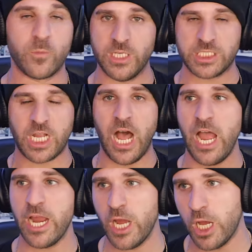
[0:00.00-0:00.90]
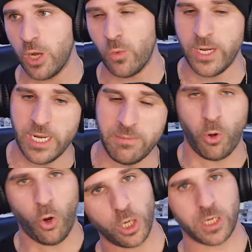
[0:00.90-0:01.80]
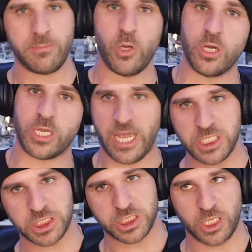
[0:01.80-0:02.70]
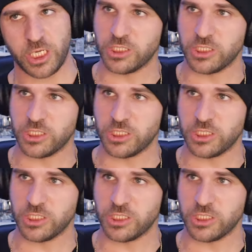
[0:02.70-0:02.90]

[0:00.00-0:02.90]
This guy, we need more communication.